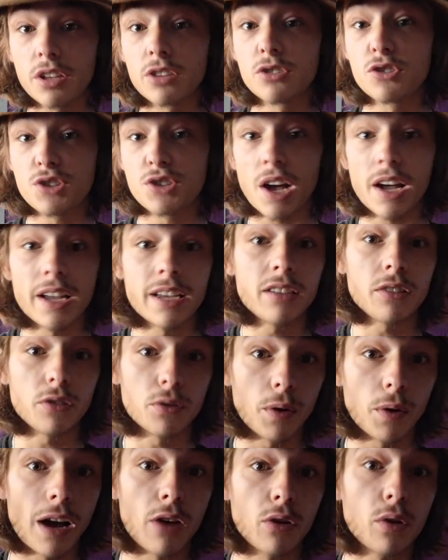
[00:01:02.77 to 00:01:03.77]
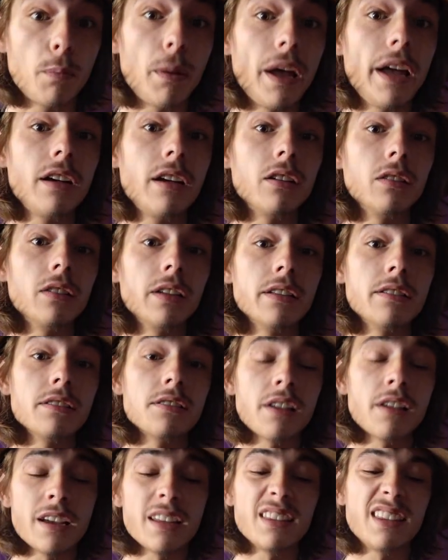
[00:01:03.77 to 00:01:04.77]
They're giant ground
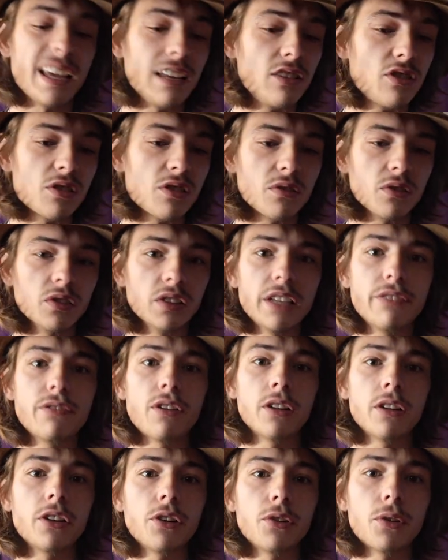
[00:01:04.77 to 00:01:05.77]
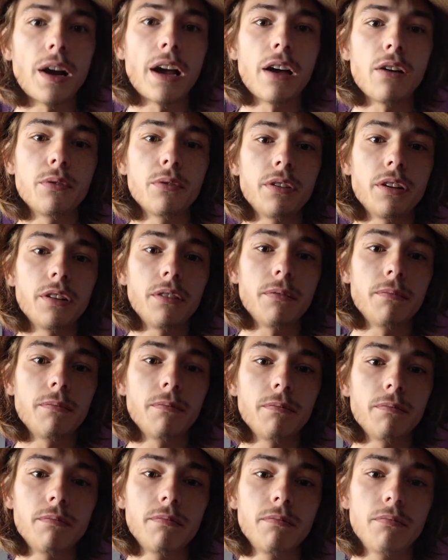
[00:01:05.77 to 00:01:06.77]
pangolins. They just live on the ground.
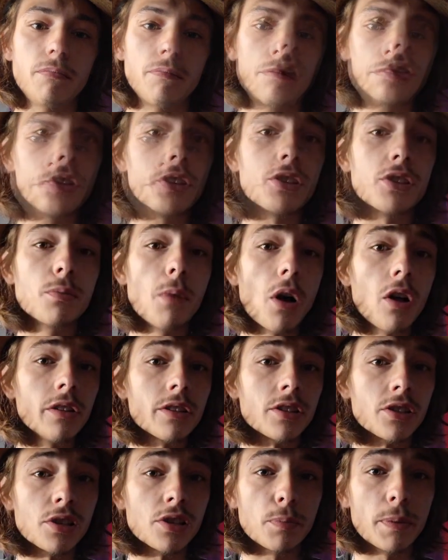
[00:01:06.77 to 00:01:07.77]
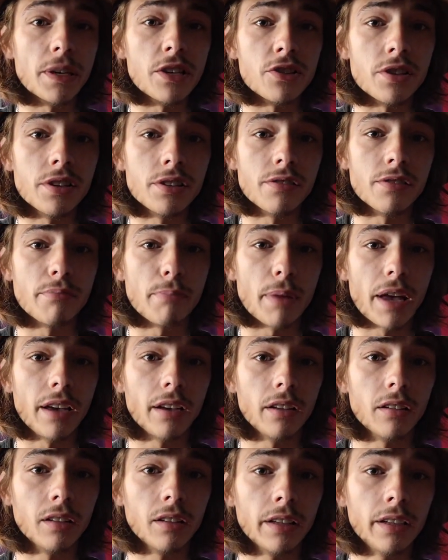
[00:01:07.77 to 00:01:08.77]
While the smallest species of
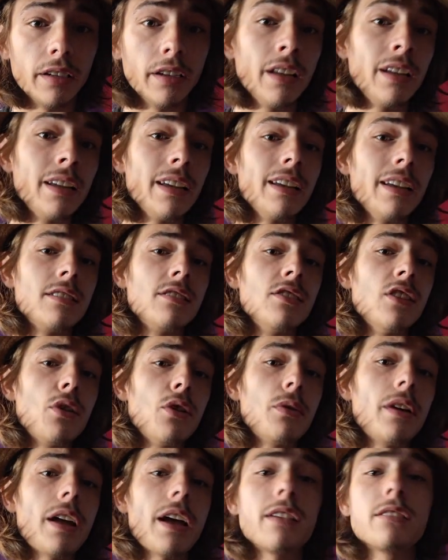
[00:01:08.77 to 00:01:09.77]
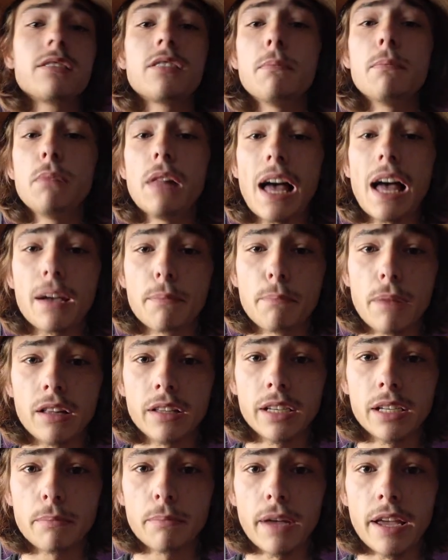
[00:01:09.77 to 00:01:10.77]
pangolin is known as the
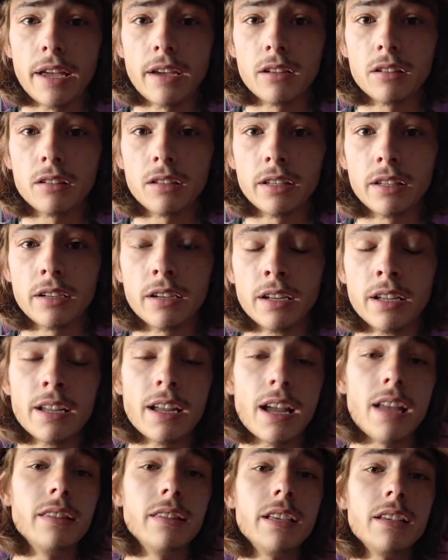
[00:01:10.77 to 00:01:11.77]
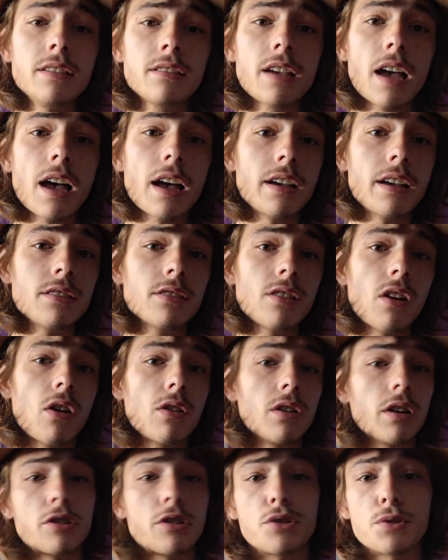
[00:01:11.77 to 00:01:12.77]
black-bellied pangolin, and these guys
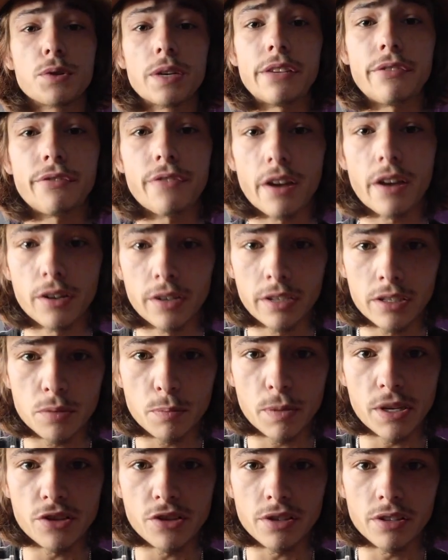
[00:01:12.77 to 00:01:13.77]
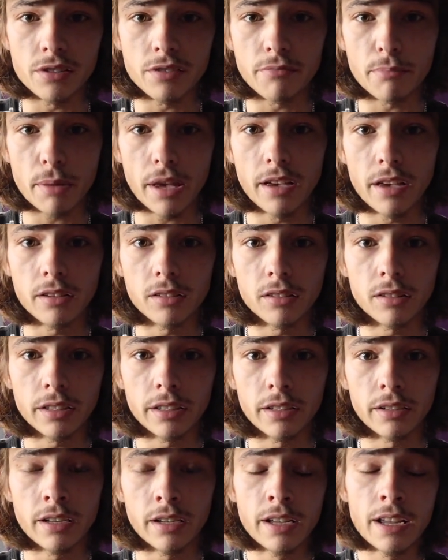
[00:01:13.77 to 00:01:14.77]
are a tree-faring species of
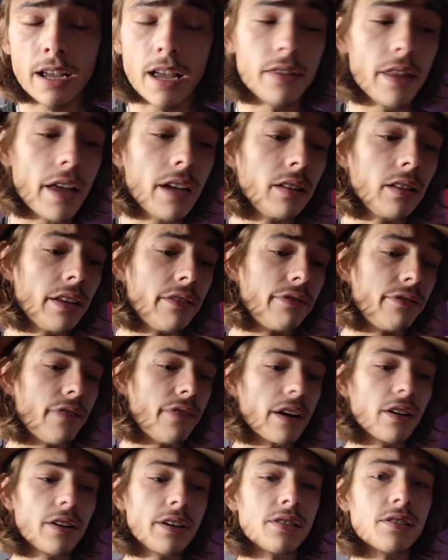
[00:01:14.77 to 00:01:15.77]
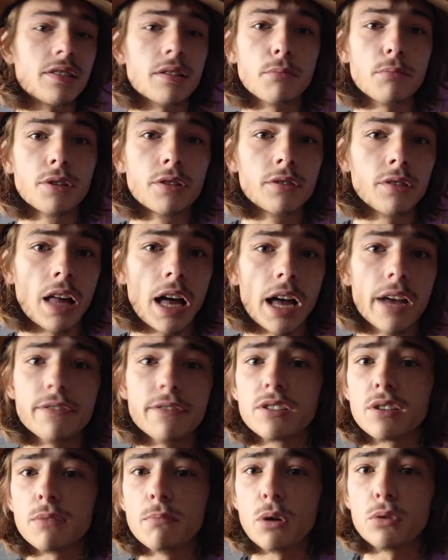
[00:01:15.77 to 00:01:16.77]
pangolin, and they live very similar
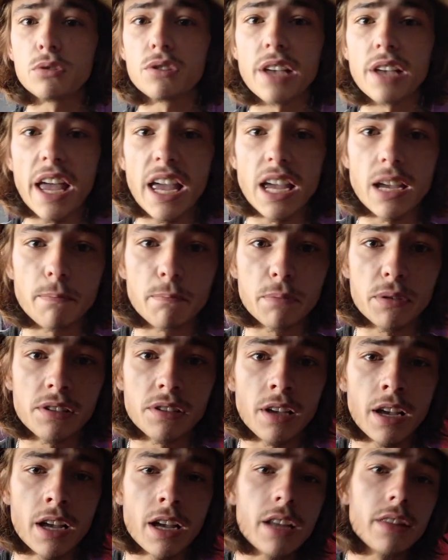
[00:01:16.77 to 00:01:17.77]
lives to most apes.